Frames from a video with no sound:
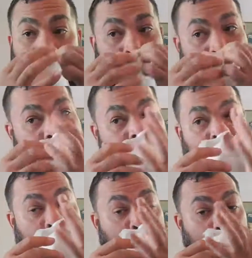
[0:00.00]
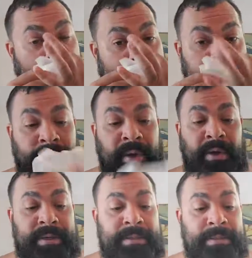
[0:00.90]
it's not that I don't want you to
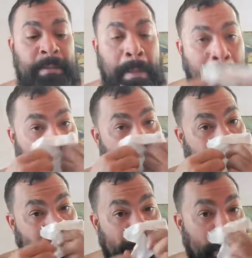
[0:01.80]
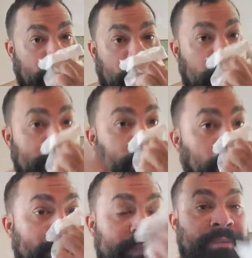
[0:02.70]
party. It's not that I don't
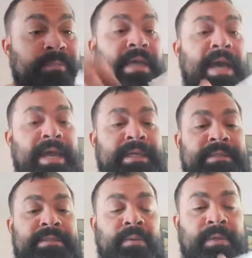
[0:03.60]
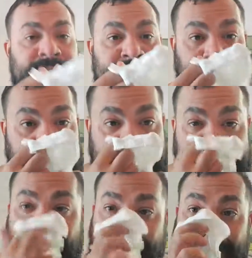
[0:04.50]
want you to be heightened or excited.
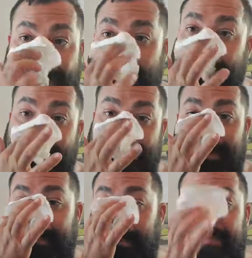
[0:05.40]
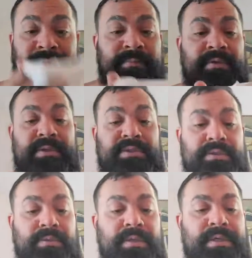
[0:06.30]
I can't take that stuff away from you, because
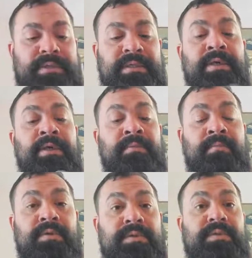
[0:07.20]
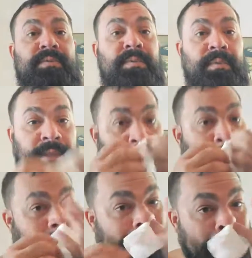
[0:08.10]
truth is, most of those people that are
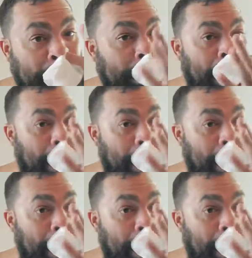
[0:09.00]
heightened